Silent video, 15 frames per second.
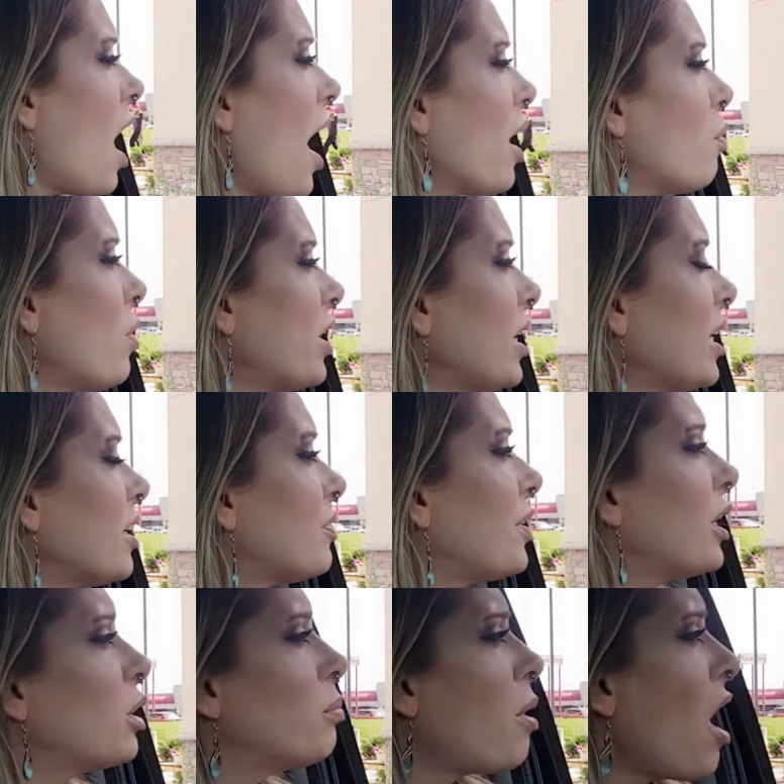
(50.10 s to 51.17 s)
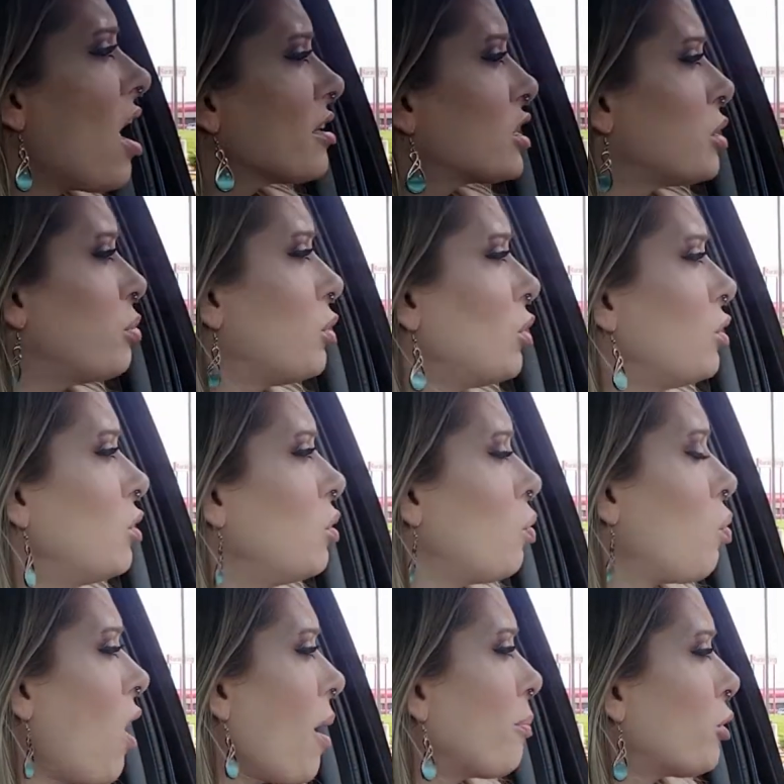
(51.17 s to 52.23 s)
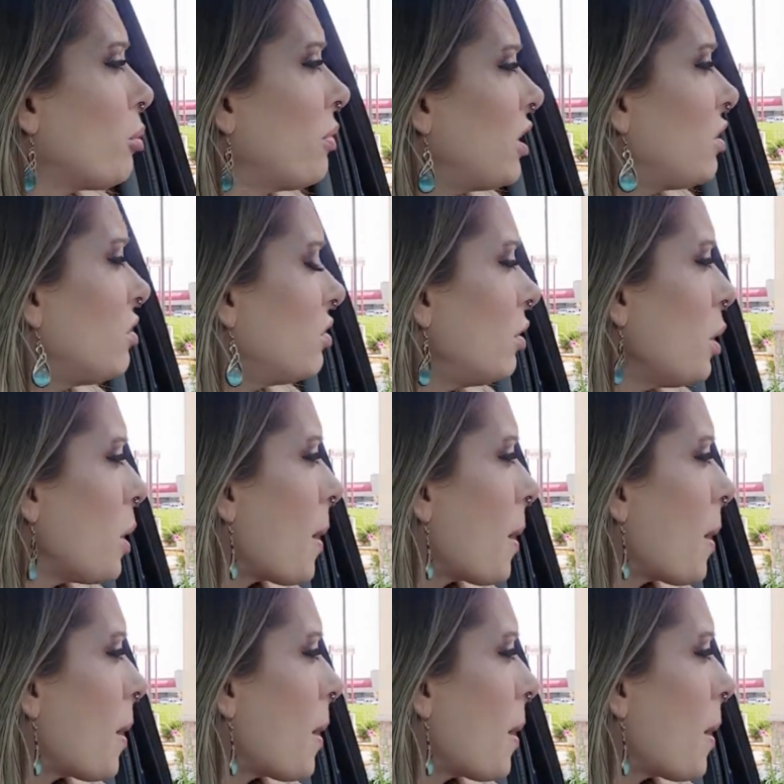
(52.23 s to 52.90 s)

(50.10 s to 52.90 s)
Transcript: I wanna get the Impossible Whopper meal.